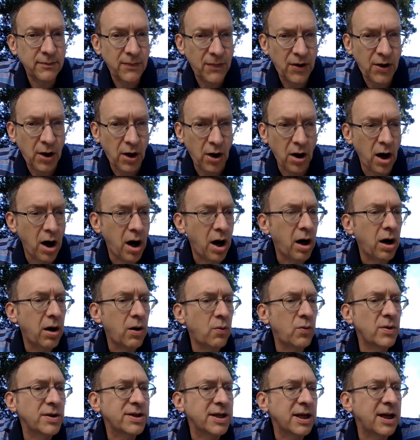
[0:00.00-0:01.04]
The car
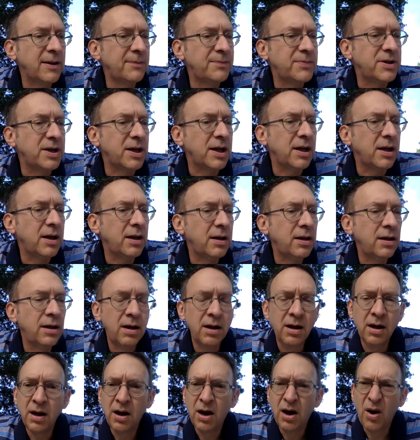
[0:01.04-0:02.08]
was empty.
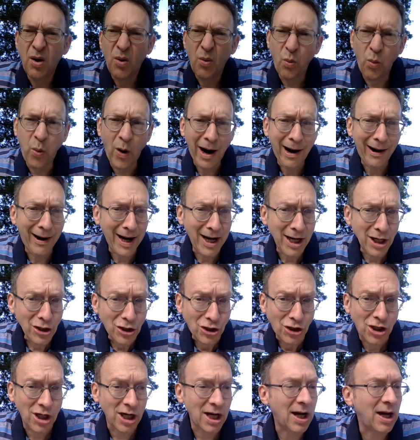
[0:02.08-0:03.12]
"Where is
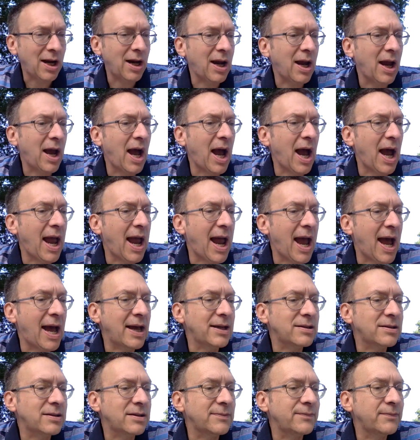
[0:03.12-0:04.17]
she?" I
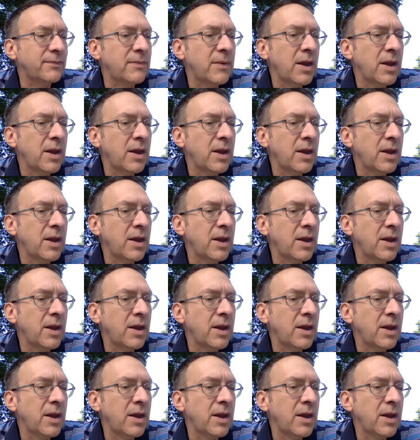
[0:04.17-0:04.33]
asked.